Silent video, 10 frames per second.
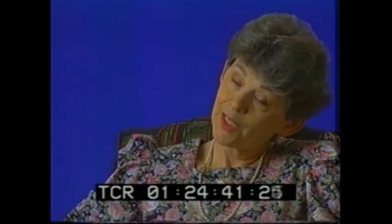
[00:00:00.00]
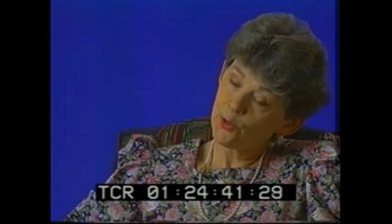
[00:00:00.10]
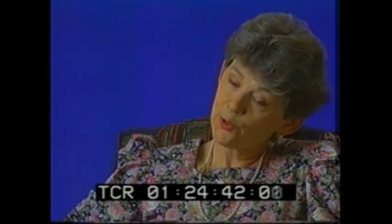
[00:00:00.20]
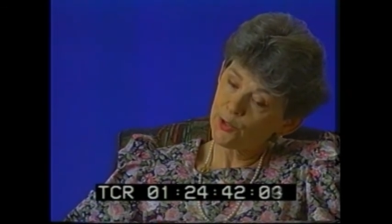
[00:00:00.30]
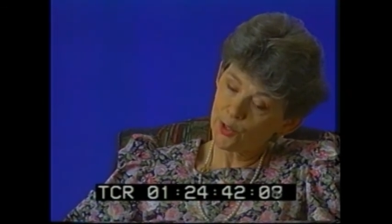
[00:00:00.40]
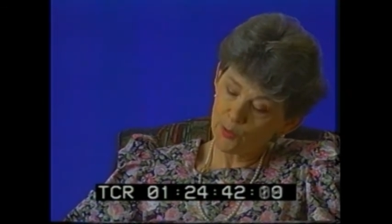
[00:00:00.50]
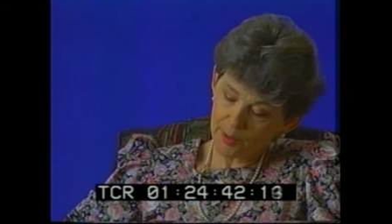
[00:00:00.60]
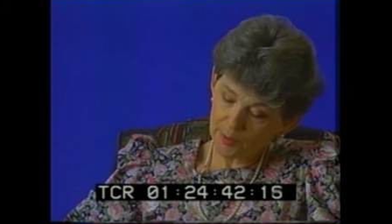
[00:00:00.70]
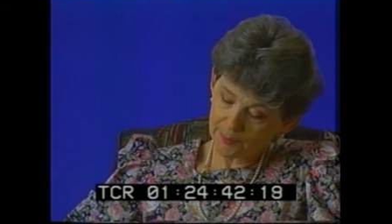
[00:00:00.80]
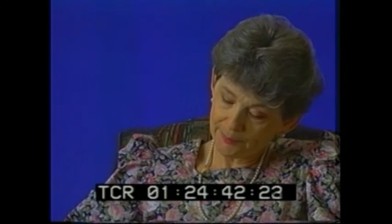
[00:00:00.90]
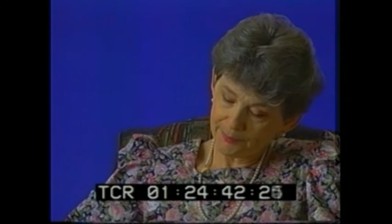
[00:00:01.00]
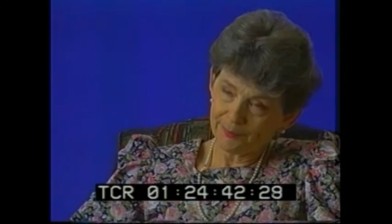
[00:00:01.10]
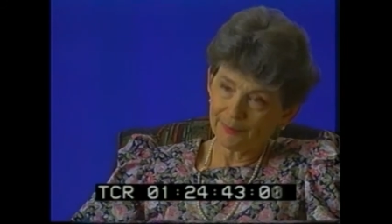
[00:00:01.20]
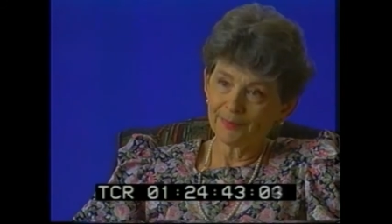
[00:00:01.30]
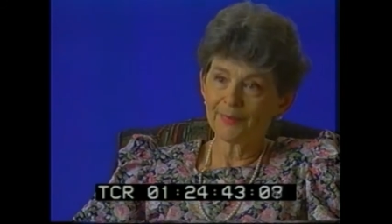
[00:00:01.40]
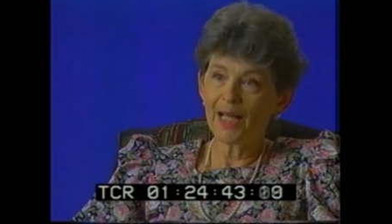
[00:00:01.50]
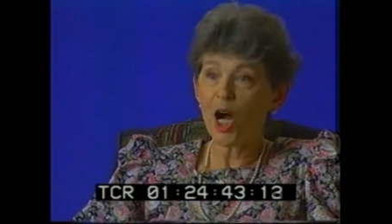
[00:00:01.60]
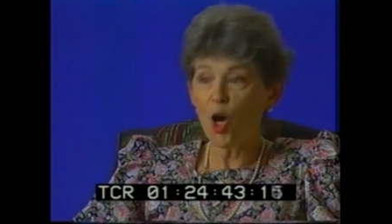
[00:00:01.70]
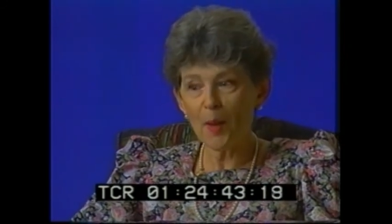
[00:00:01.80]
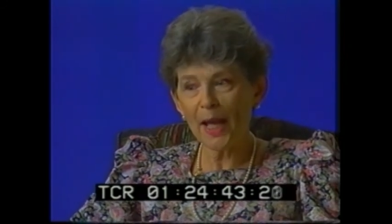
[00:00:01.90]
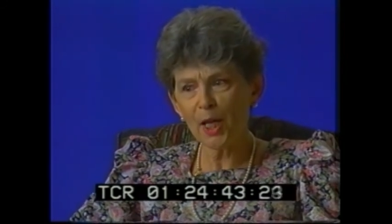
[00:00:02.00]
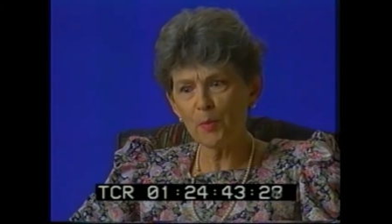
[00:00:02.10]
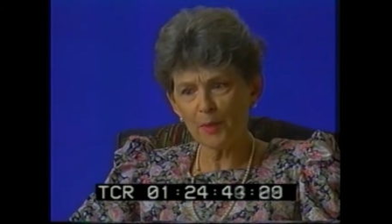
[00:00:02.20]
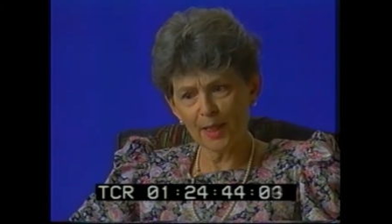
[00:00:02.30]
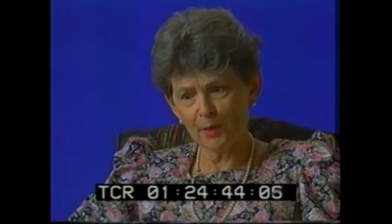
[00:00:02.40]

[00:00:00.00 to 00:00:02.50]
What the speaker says: Oh, you're so welcome. I hope I helped in a